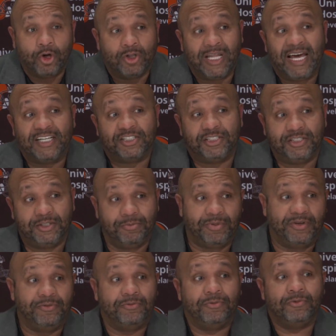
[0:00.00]
No, last year.
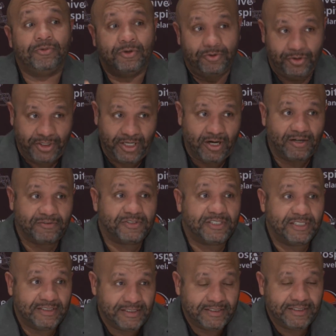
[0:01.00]
The off
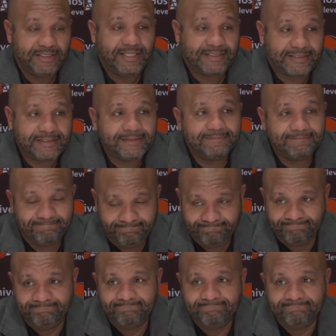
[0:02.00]
season, yes. Mm-hmm.